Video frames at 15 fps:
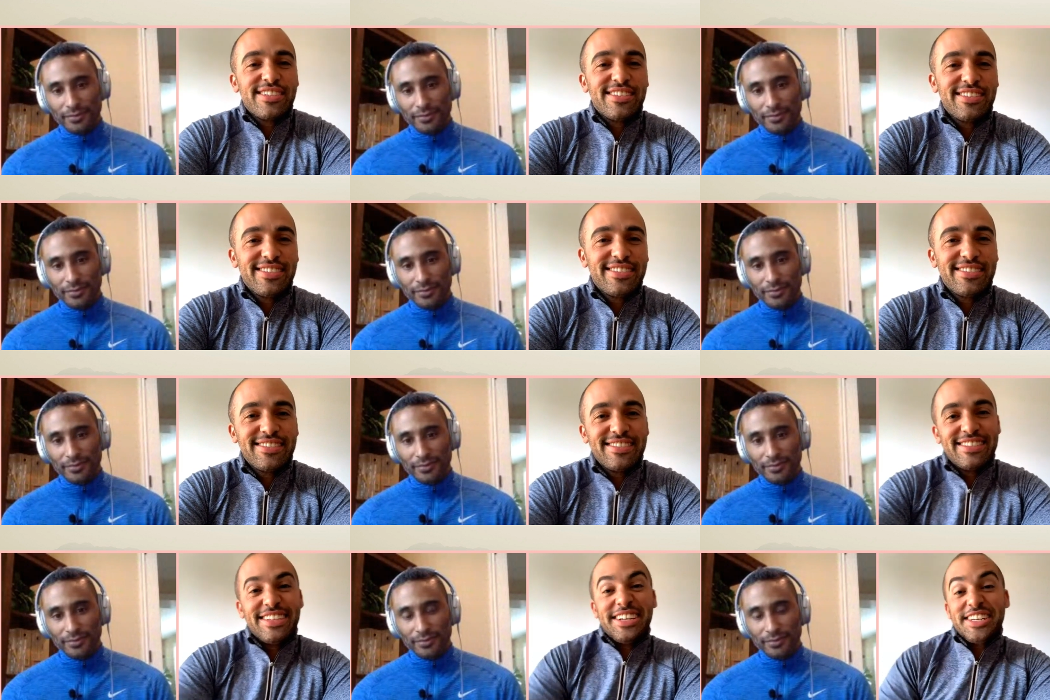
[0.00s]
Speaker 1: And
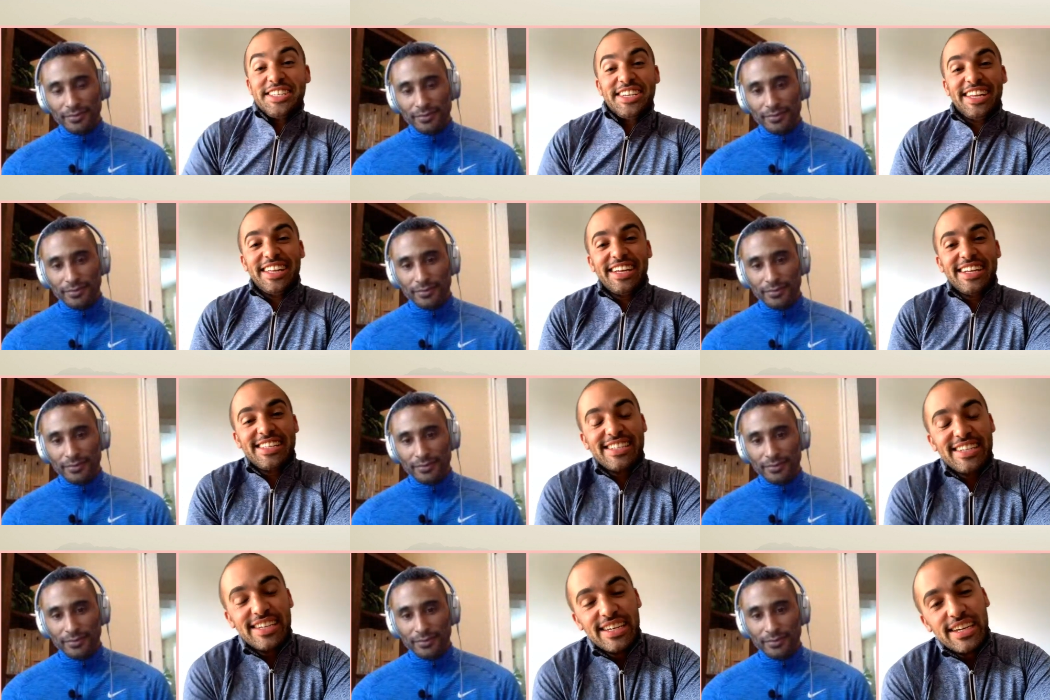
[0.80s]
like I said, I think
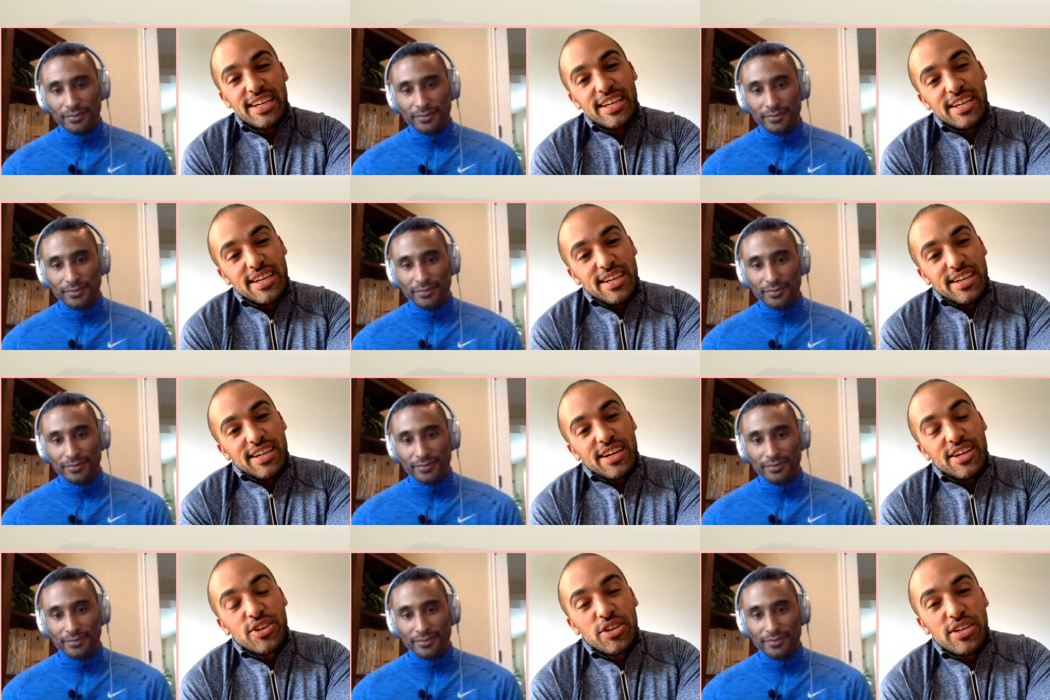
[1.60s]
it's a,
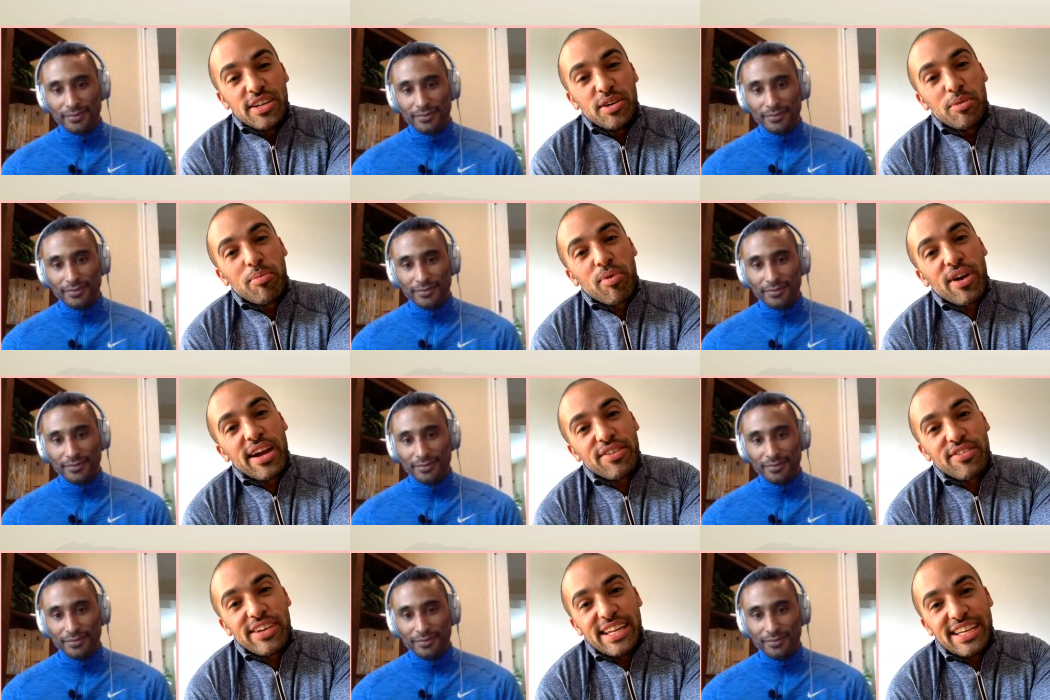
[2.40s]
a good little
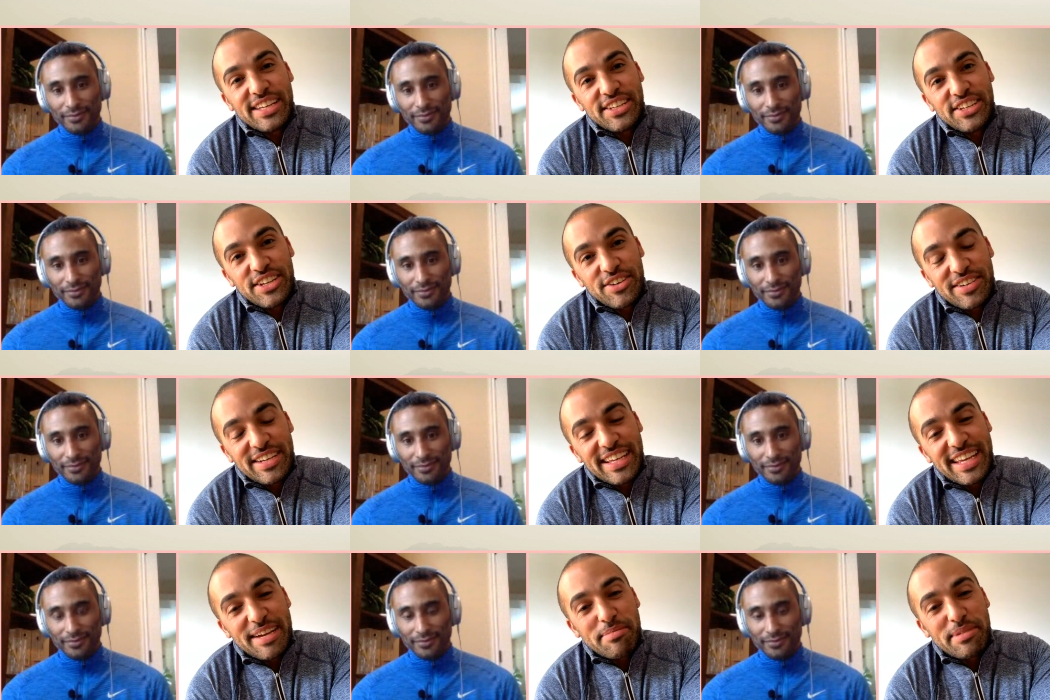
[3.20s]
break. Really, you don't
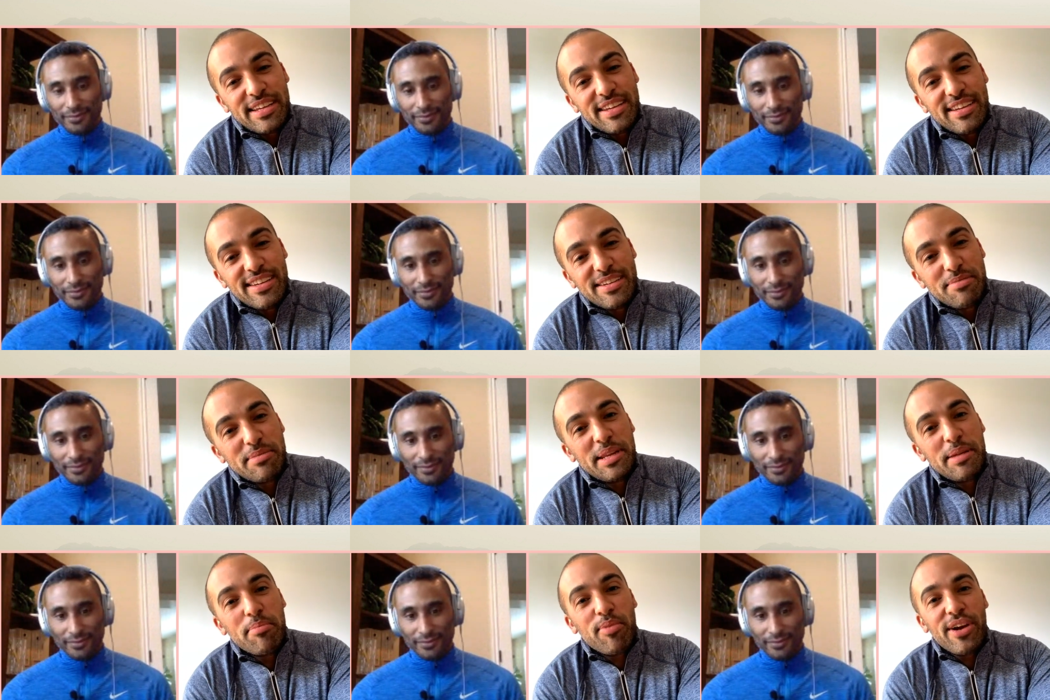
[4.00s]
really get many
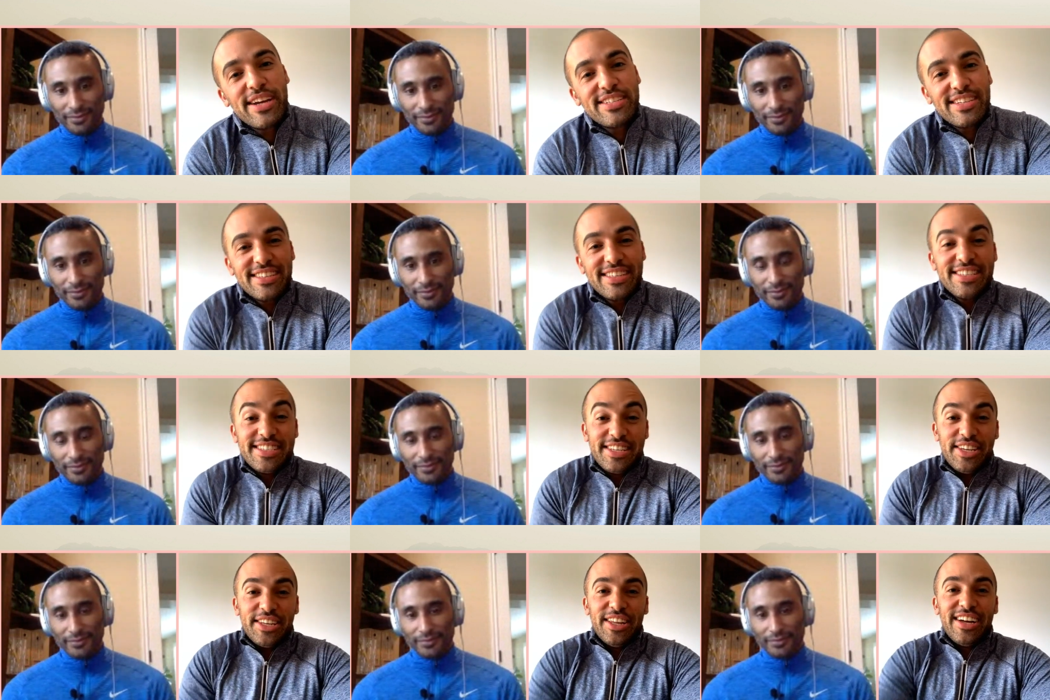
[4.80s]
many breaks like this
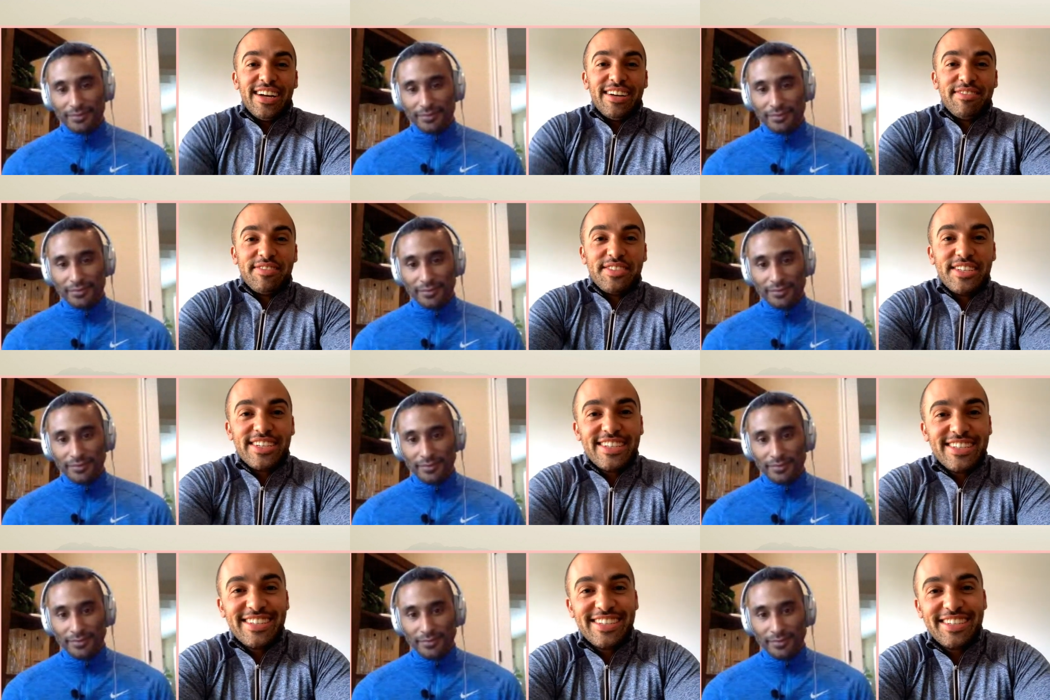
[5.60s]
in your life
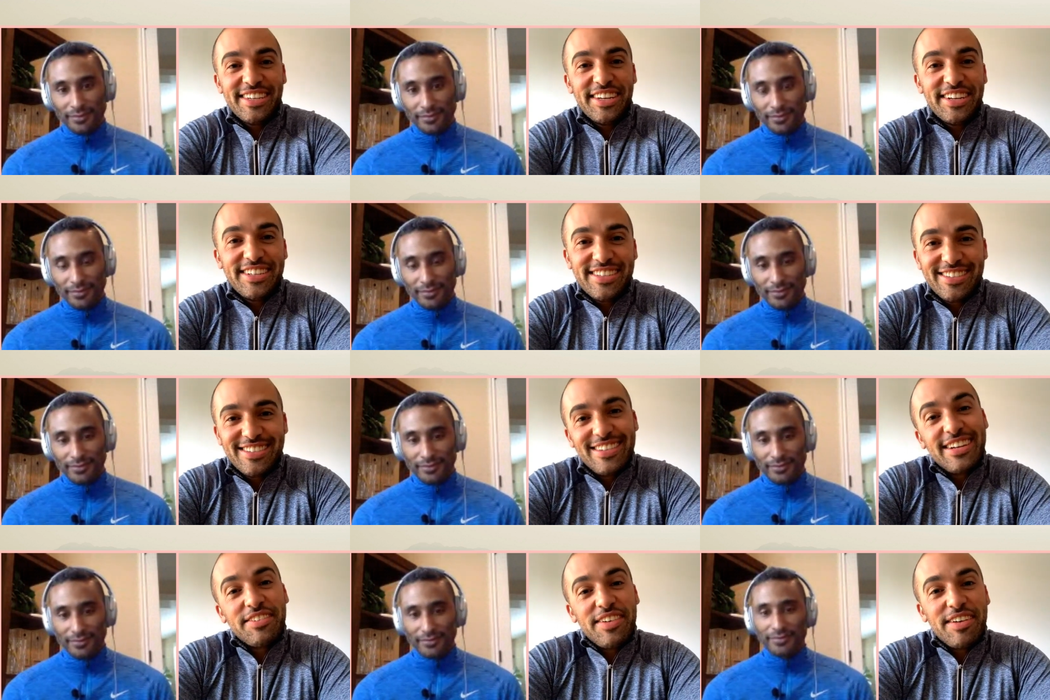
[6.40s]
to you know
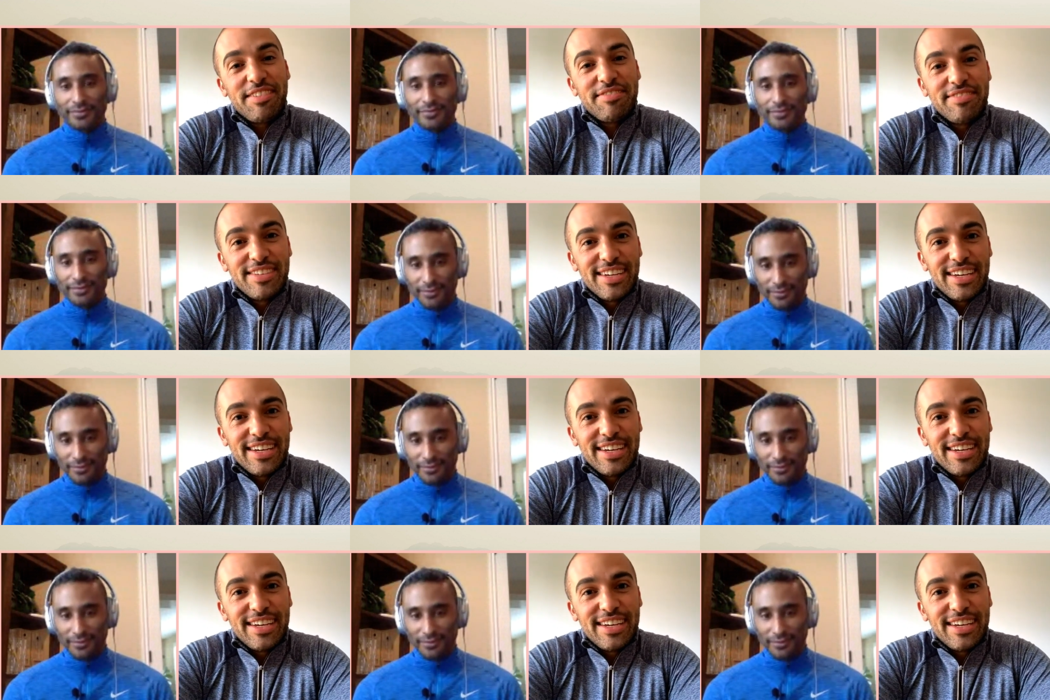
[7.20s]
kind of have